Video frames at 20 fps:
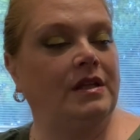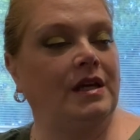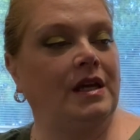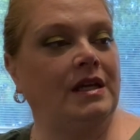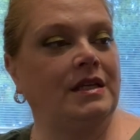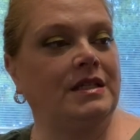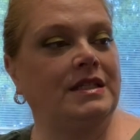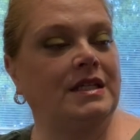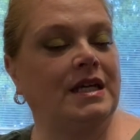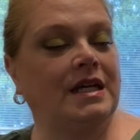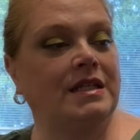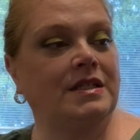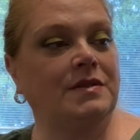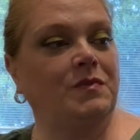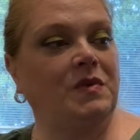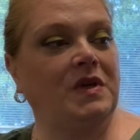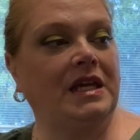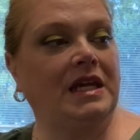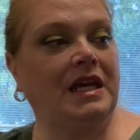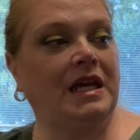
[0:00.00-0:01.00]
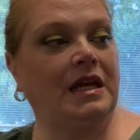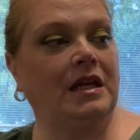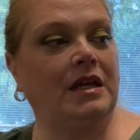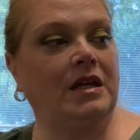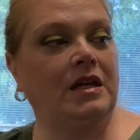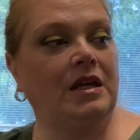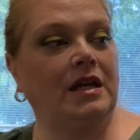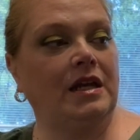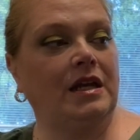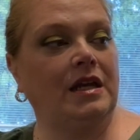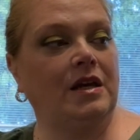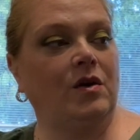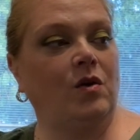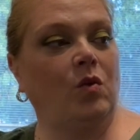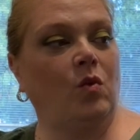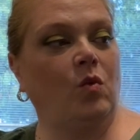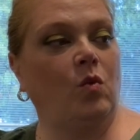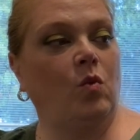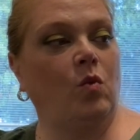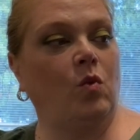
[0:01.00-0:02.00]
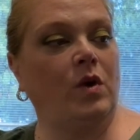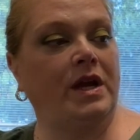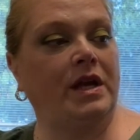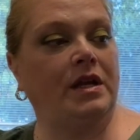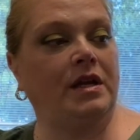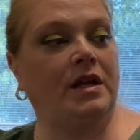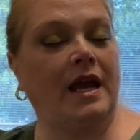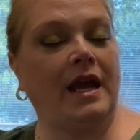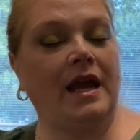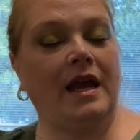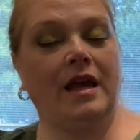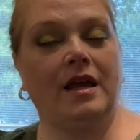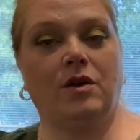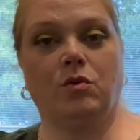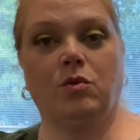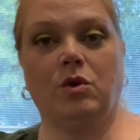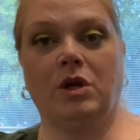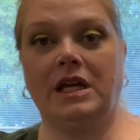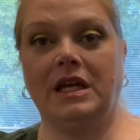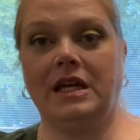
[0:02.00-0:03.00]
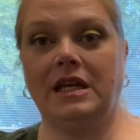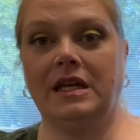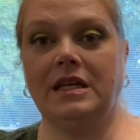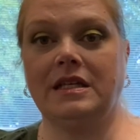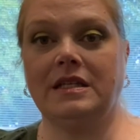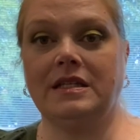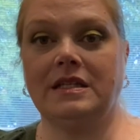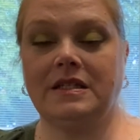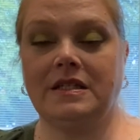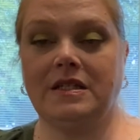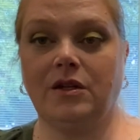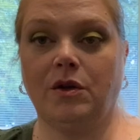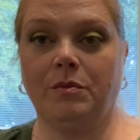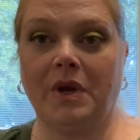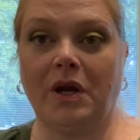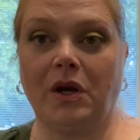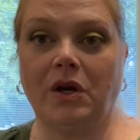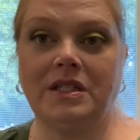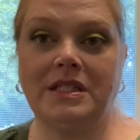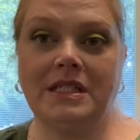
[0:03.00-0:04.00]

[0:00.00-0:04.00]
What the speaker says: It does begin when Henry is still married